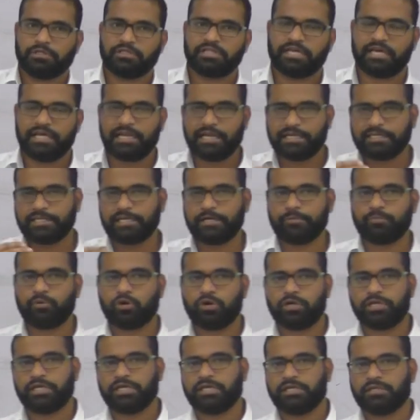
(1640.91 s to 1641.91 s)
the elected
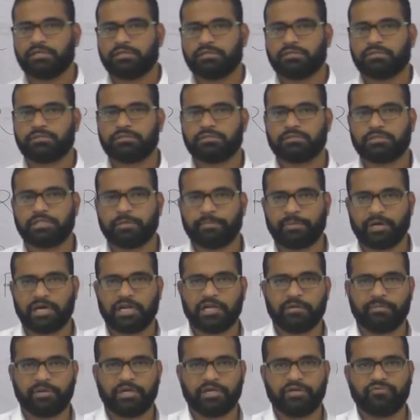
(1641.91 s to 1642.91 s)
body, the
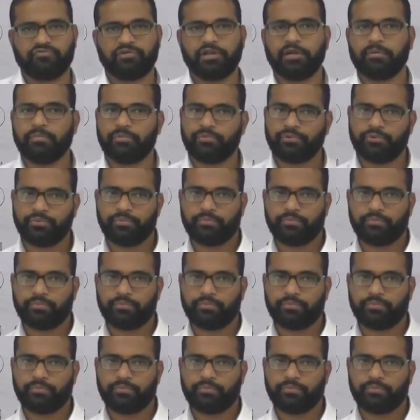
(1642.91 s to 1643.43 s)
parliament will